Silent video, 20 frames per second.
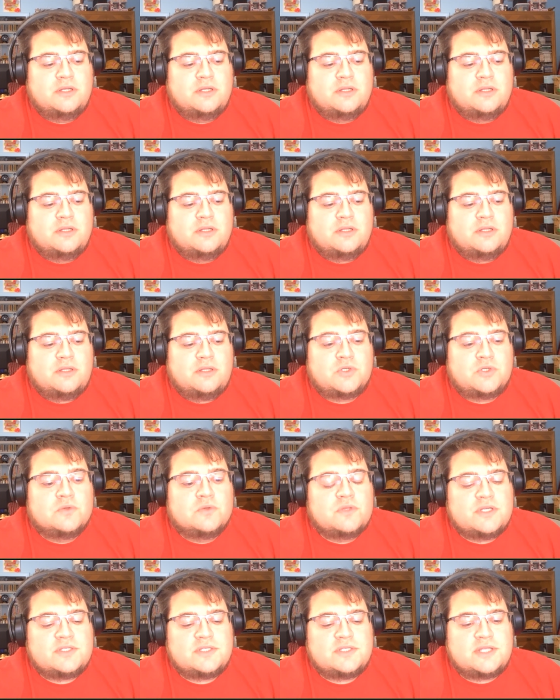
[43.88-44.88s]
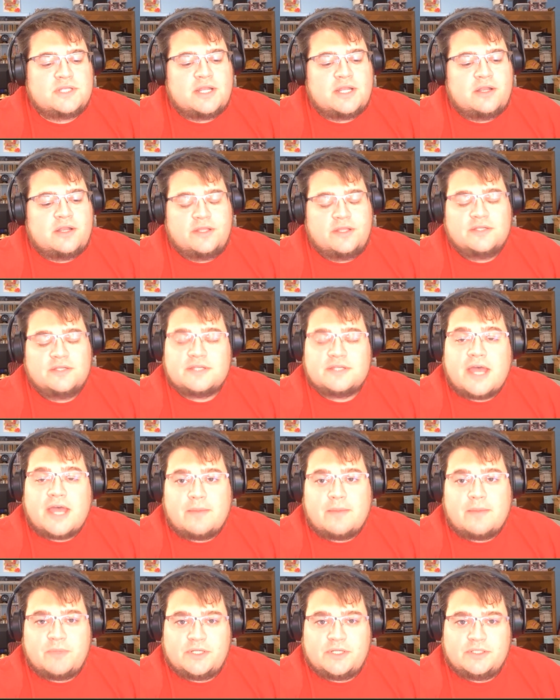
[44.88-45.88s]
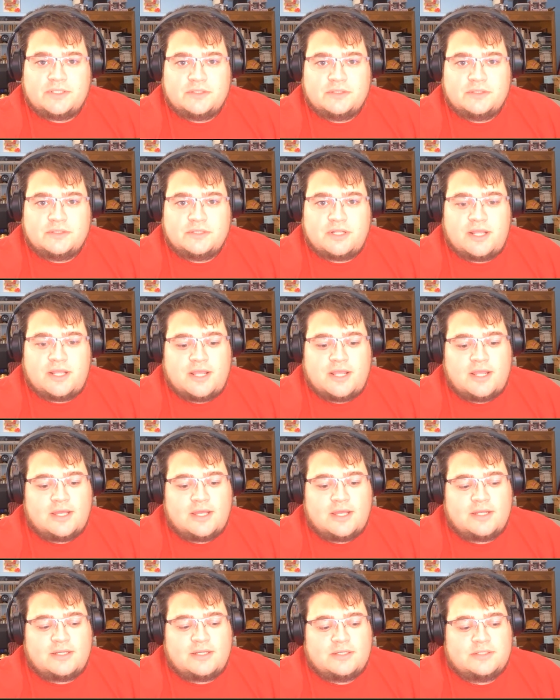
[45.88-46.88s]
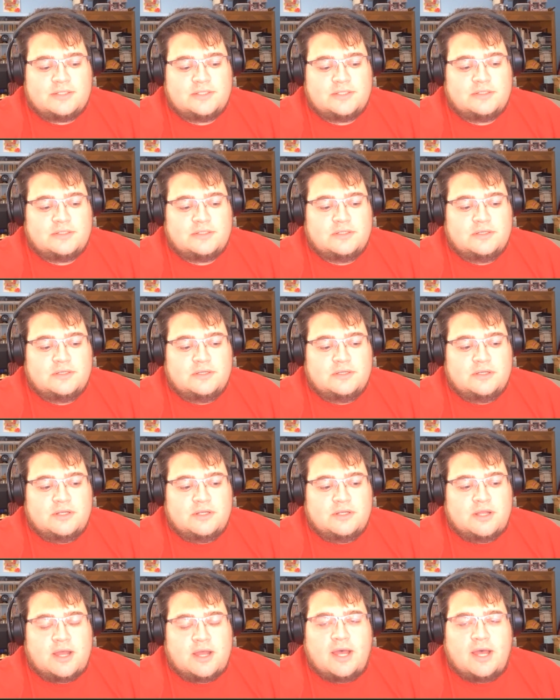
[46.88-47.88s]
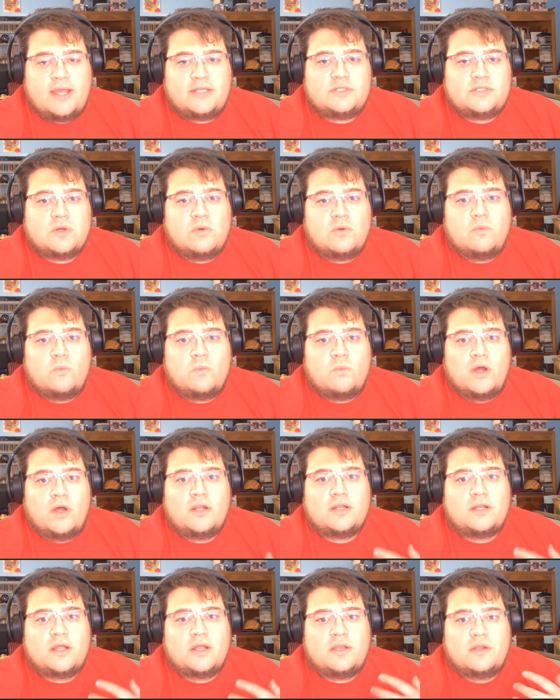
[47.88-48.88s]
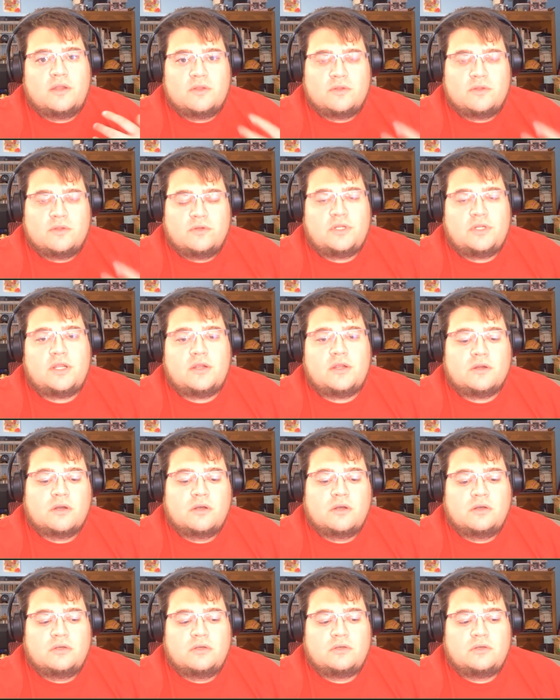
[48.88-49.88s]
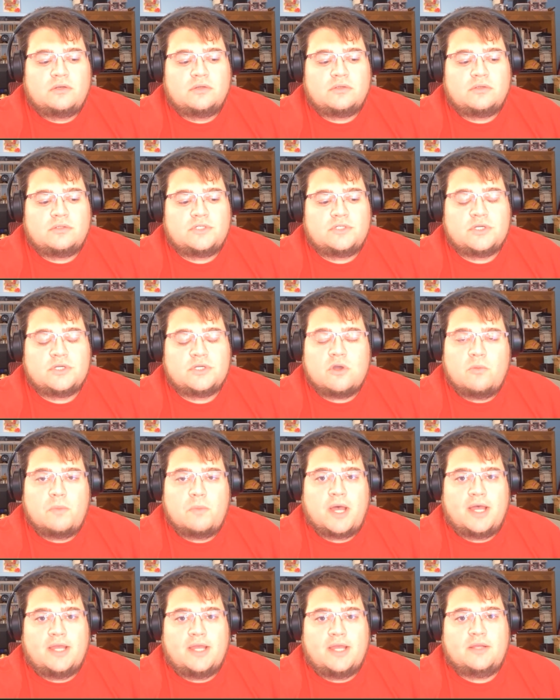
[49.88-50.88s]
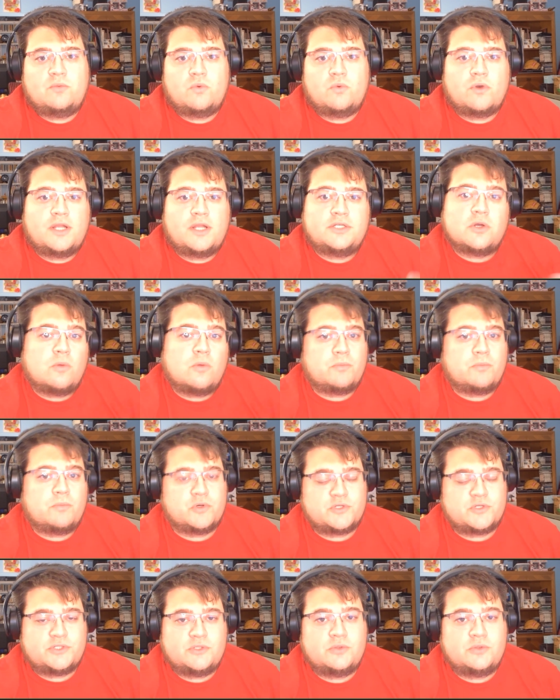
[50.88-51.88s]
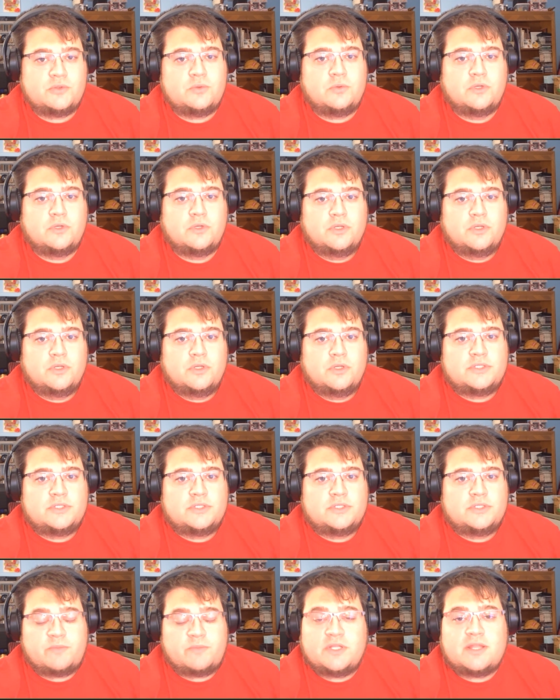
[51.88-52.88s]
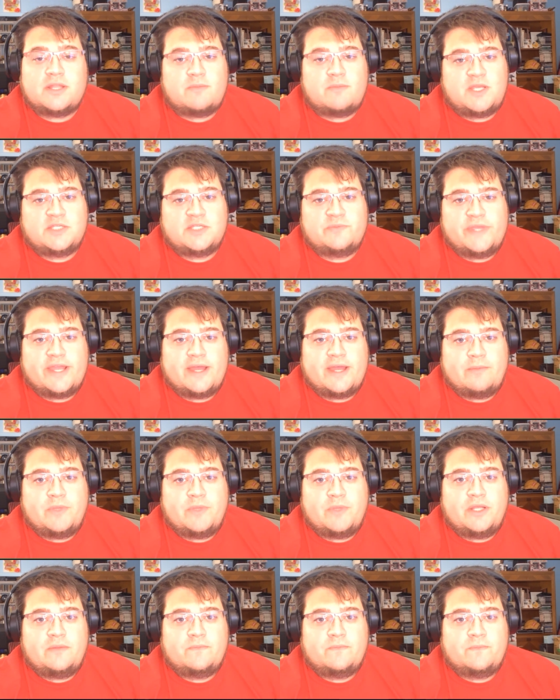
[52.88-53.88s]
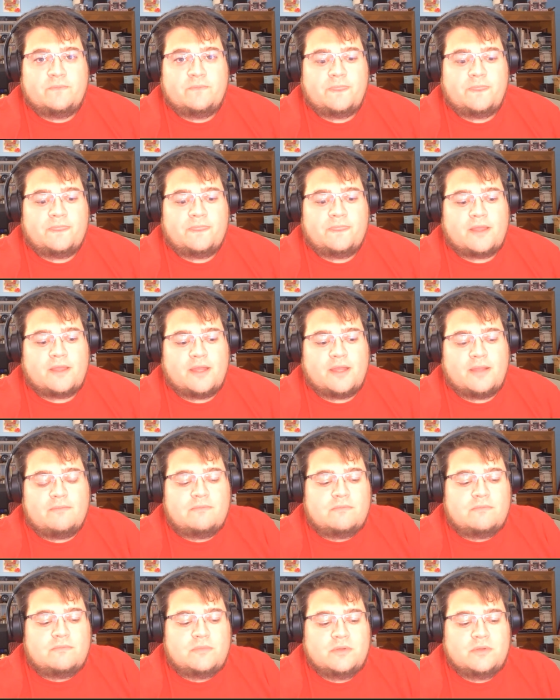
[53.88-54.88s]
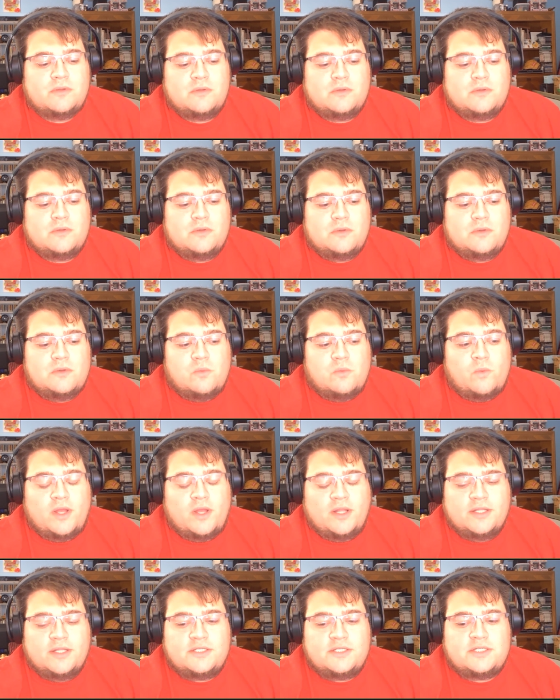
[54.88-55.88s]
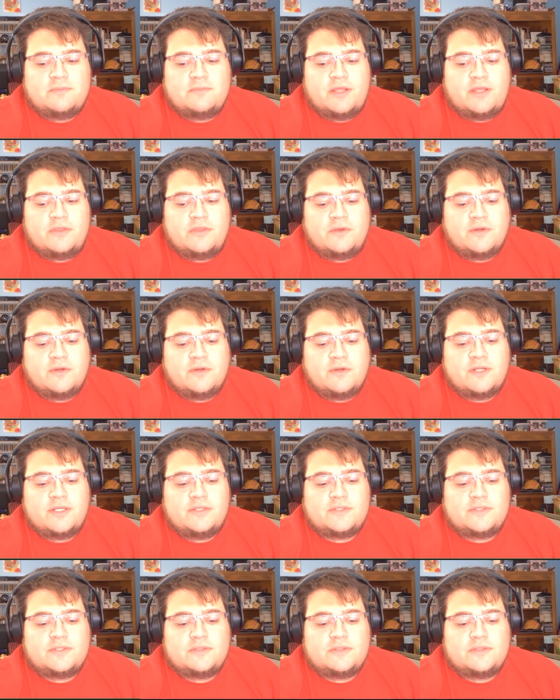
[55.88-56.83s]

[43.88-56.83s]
The truth is that nothing's happened. And I don't want another year to go by where I don't pursue something that makes me happy. I'm well into my 30s,